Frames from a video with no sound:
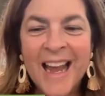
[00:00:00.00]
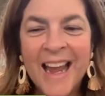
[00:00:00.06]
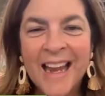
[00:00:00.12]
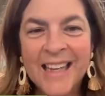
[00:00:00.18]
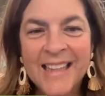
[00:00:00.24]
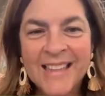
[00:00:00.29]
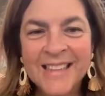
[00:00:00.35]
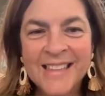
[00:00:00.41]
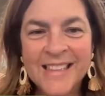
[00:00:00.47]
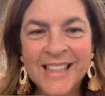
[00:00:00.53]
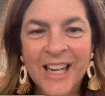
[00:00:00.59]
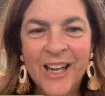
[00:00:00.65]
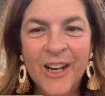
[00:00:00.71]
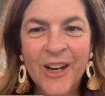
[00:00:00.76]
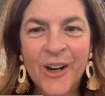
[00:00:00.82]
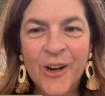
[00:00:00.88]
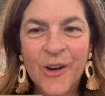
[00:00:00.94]
And
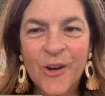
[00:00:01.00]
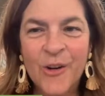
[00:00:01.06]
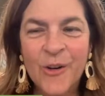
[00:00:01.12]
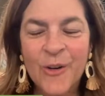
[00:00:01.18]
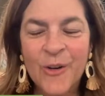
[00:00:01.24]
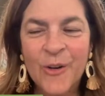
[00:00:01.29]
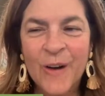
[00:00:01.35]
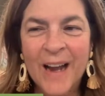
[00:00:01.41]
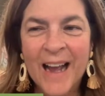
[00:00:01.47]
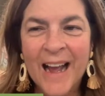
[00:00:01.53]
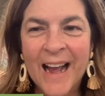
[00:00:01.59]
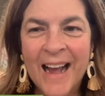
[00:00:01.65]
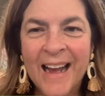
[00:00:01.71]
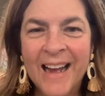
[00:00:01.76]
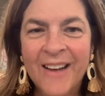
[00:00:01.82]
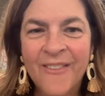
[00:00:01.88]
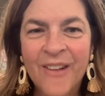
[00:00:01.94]
so
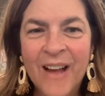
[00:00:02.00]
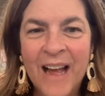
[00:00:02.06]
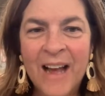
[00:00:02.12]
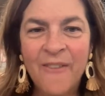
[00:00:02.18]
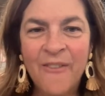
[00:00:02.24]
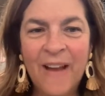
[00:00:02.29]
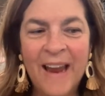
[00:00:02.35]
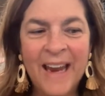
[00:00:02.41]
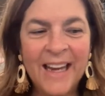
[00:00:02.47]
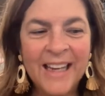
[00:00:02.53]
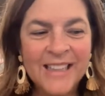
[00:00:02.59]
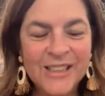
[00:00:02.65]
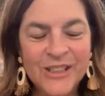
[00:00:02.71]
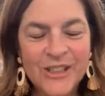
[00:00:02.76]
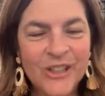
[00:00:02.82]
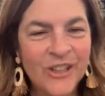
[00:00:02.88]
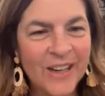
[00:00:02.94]
I've
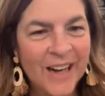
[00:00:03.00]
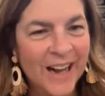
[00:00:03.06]
answered.